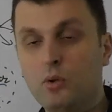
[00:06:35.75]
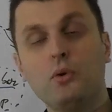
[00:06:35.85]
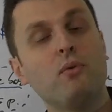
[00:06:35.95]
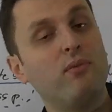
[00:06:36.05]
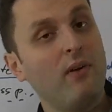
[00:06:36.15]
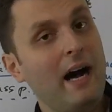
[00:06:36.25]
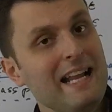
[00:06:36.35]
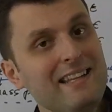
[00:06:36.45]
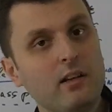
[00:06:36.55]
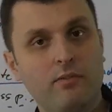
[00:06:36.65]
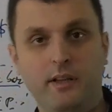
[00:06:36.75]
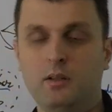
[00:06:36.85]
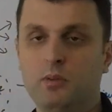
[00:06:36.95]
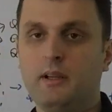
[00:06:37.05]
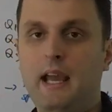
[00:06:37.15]
or you find the
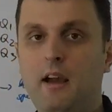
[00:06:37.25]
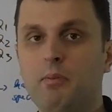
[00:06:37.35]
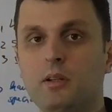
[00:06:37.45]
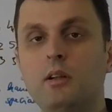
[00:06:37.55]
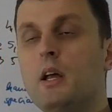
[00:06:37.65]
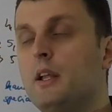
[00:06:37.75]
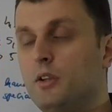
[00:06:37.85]
available capital.